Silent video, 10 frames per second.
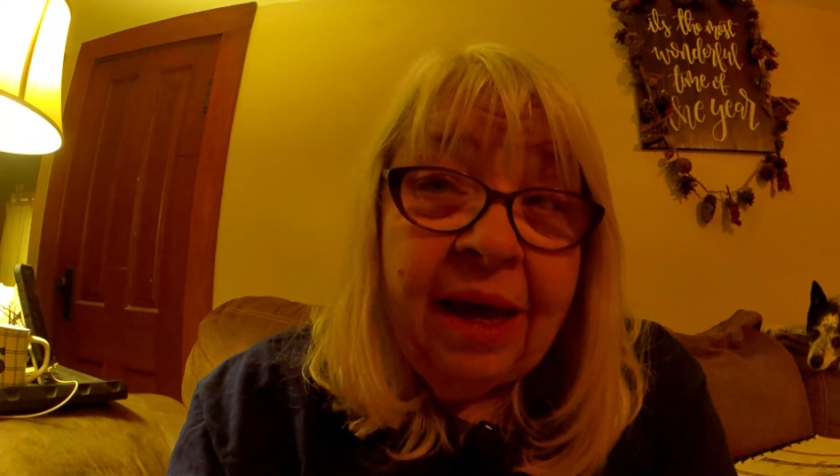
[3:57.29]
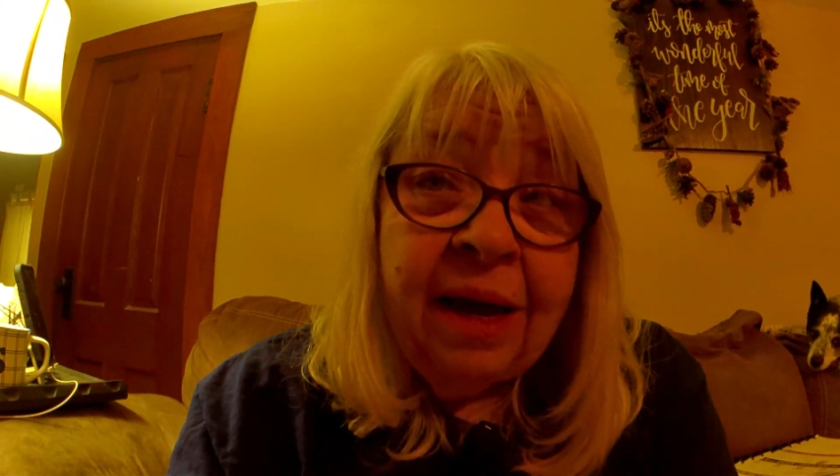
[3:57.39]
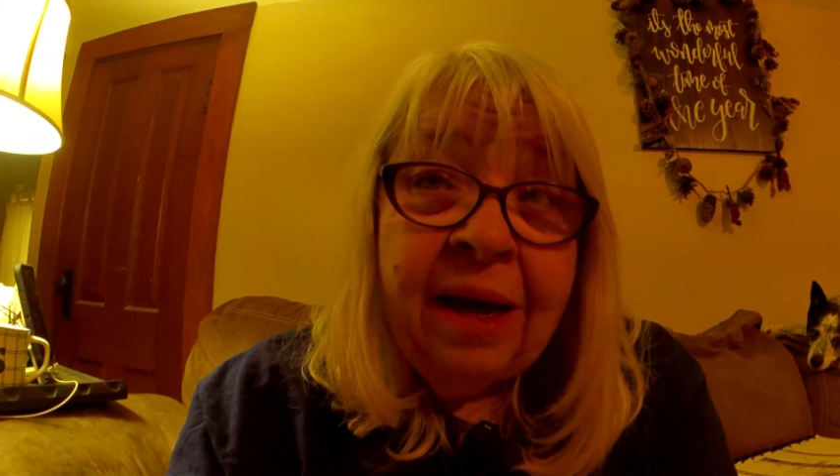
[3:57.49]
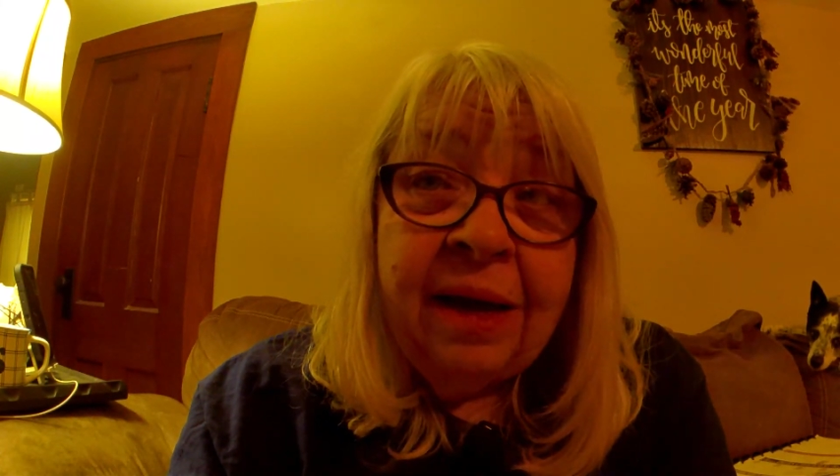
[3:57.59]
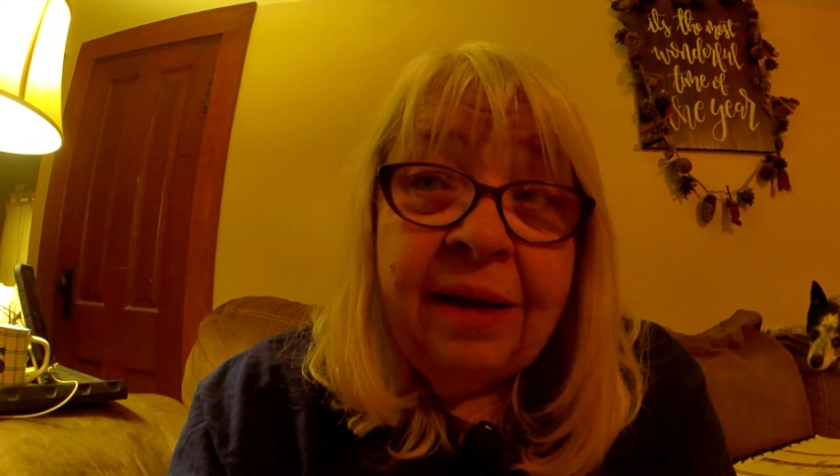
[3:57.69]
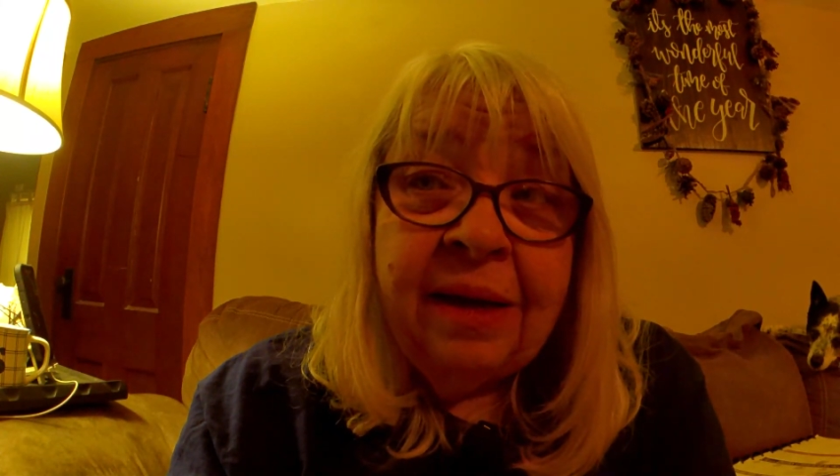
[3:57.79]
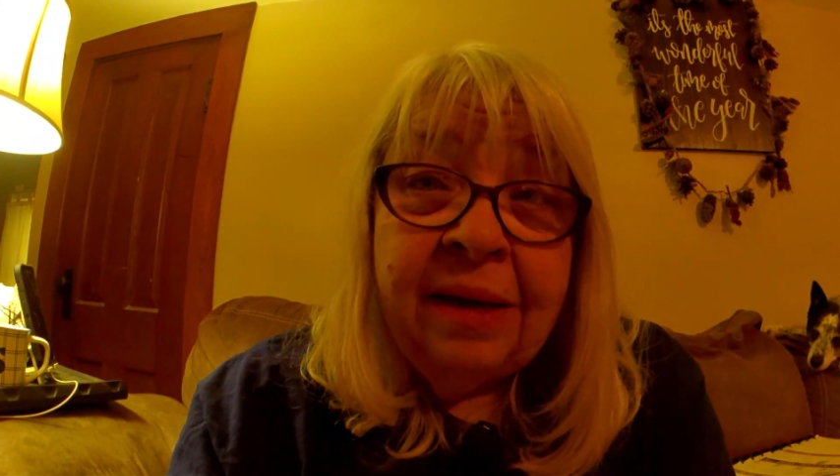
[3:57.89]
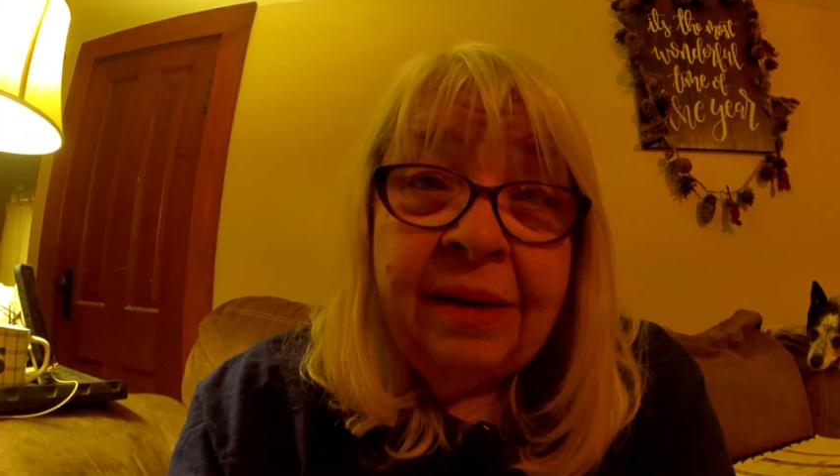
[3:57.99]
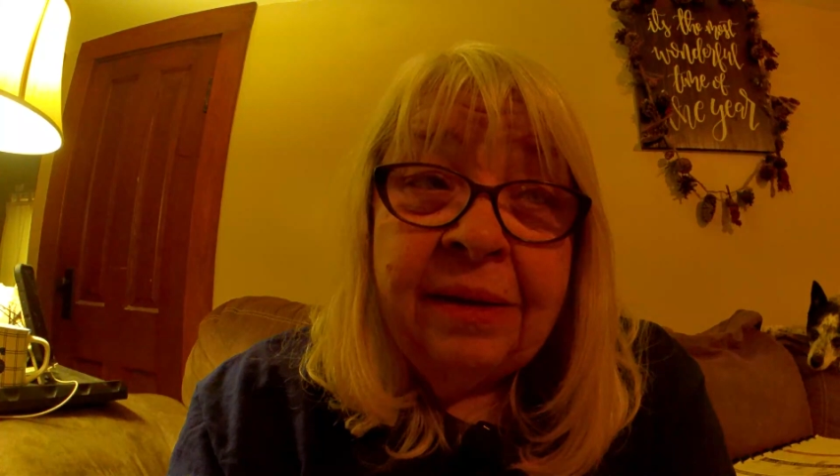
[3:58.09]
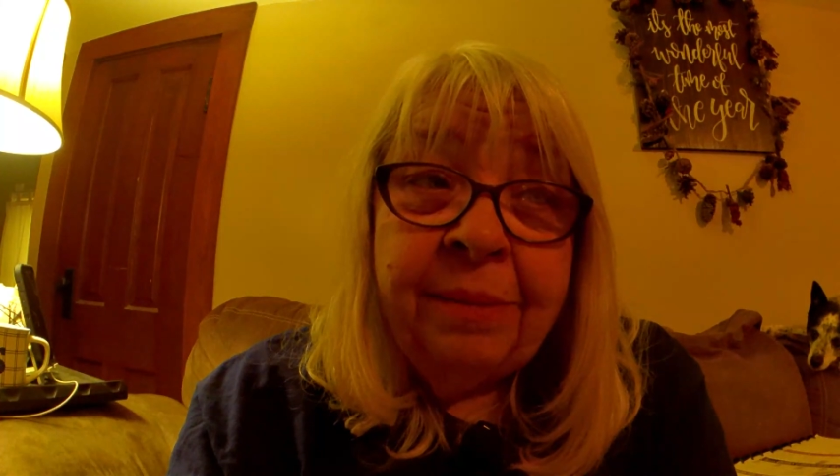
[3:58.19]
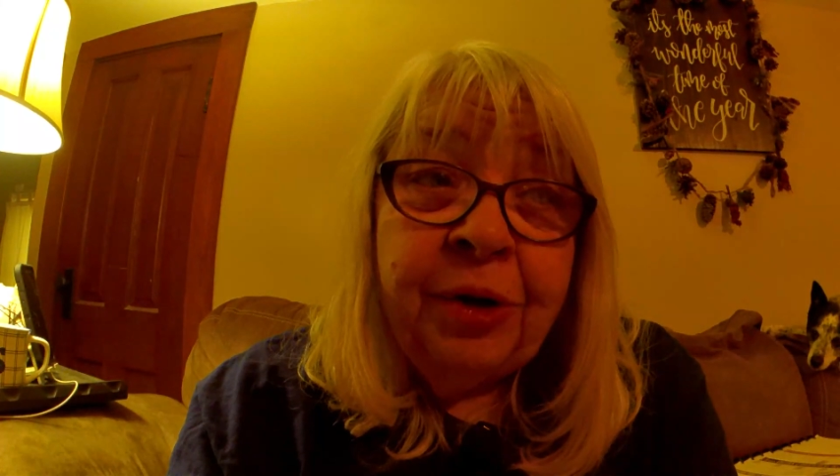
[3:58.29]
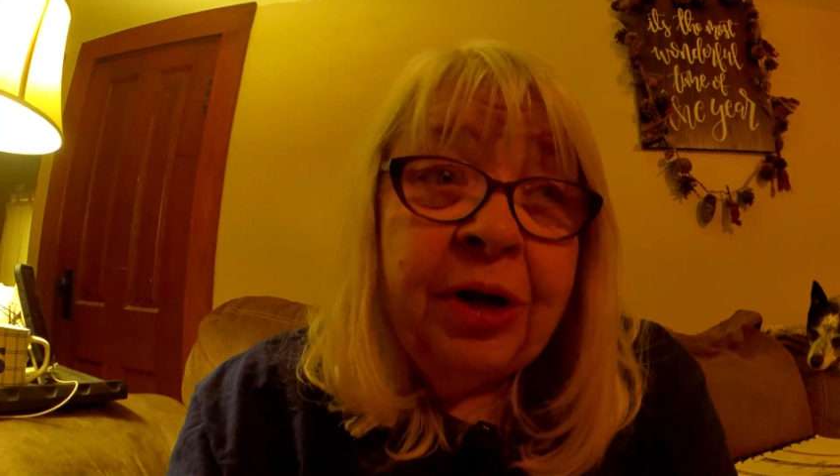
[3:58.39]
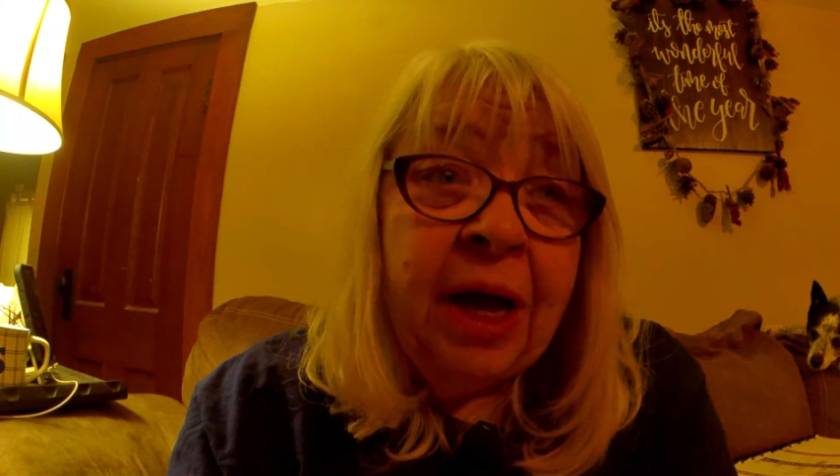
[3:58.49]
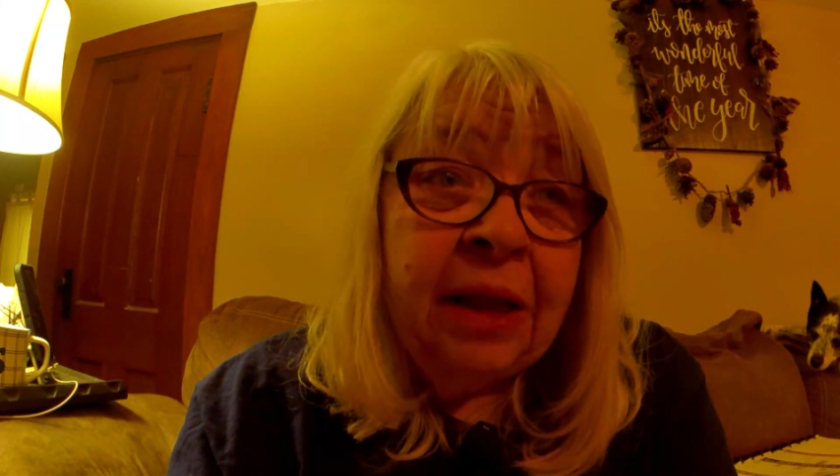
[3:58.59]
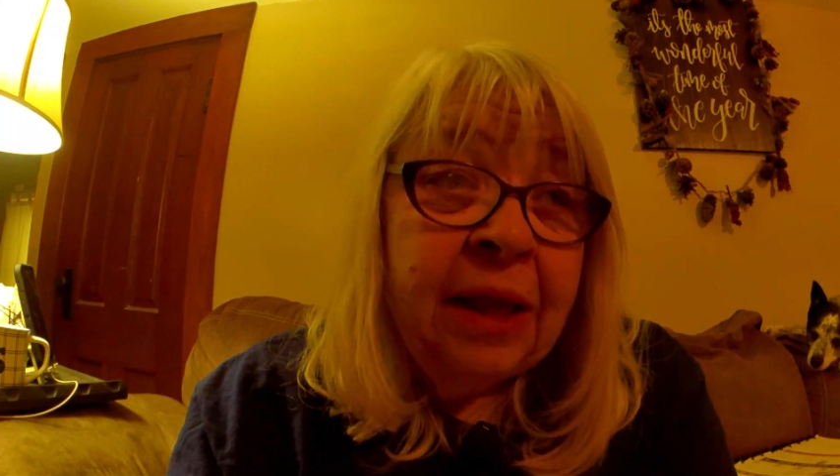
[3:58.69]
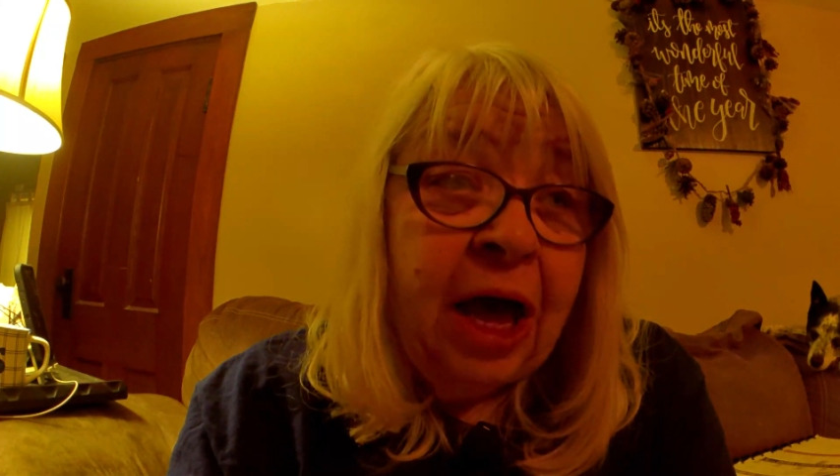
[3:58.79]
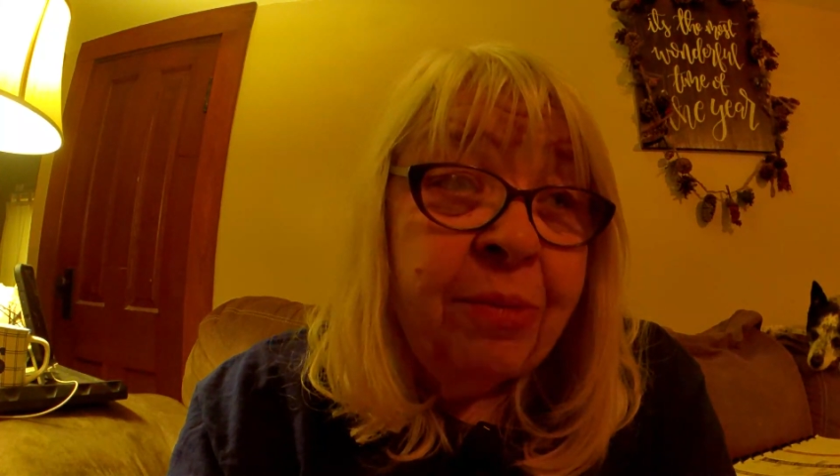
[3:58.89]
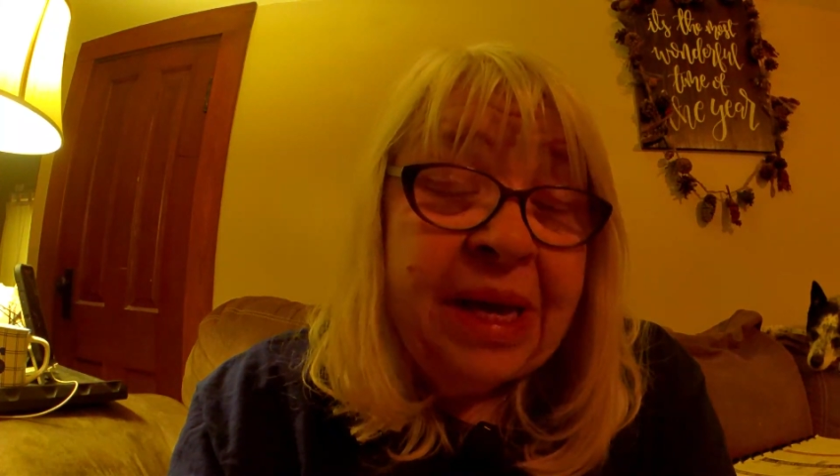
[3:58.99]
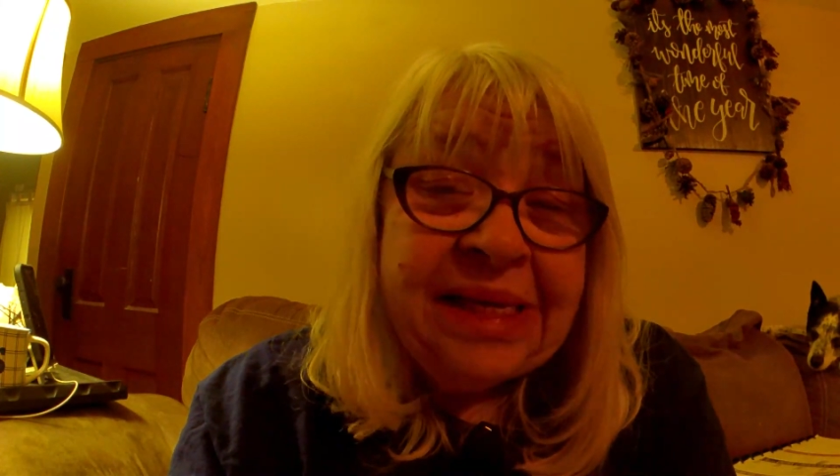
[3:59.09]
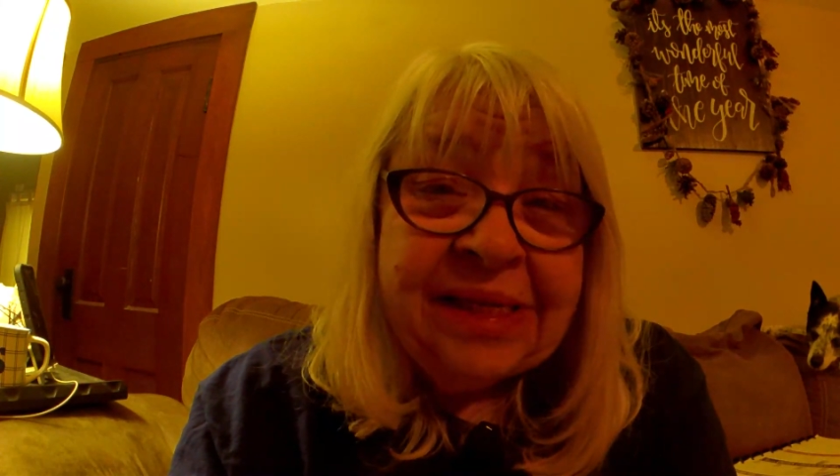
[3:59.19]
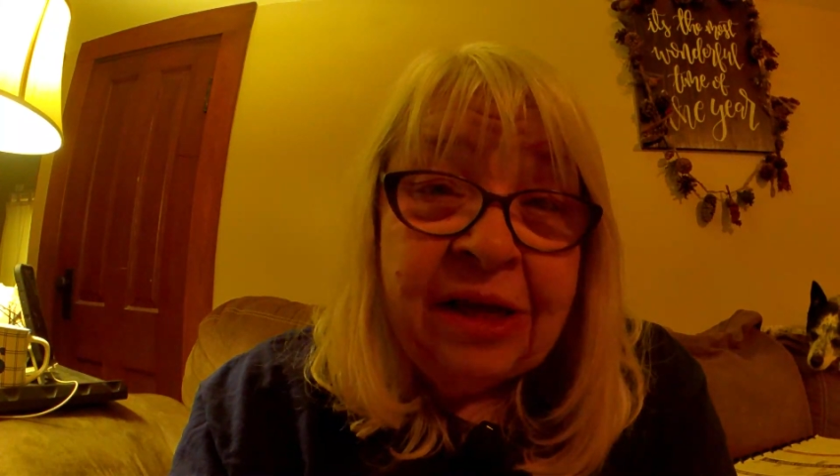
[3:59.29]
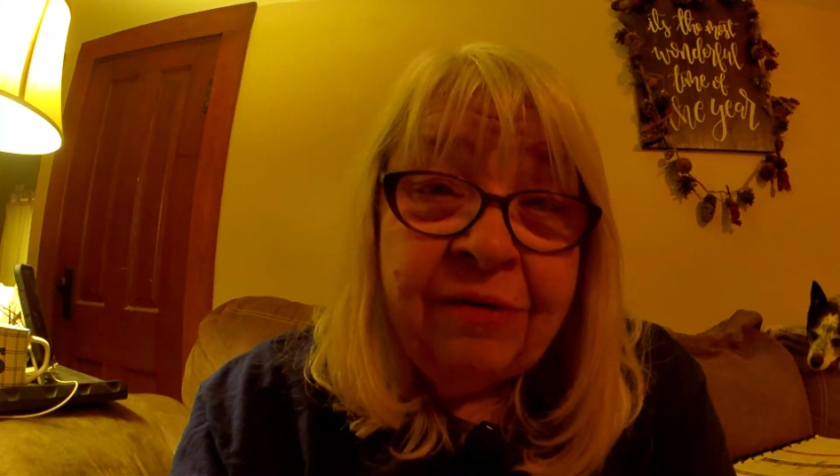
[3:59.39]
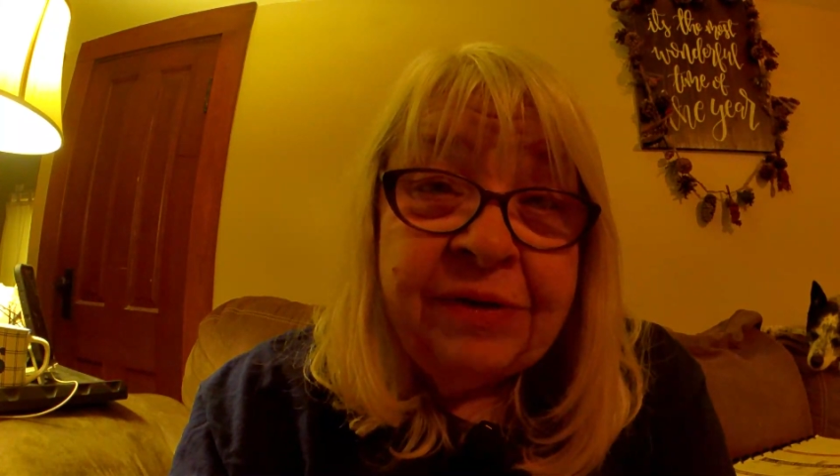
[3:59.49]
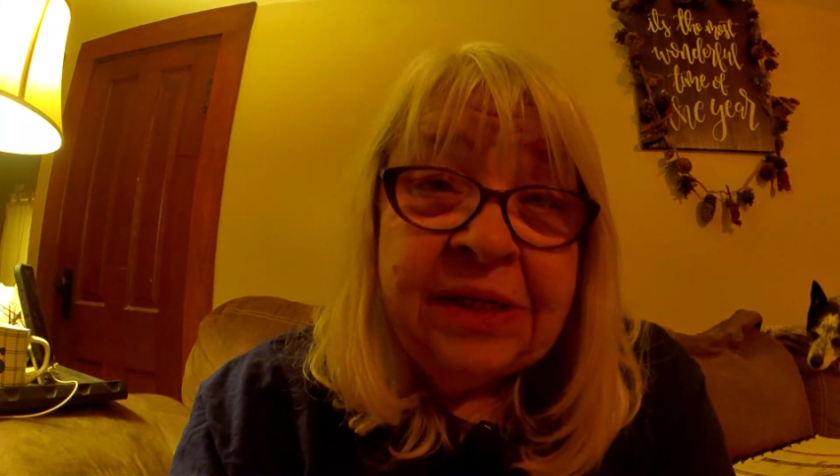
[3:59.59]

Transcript: Uh, I'm going to allow myself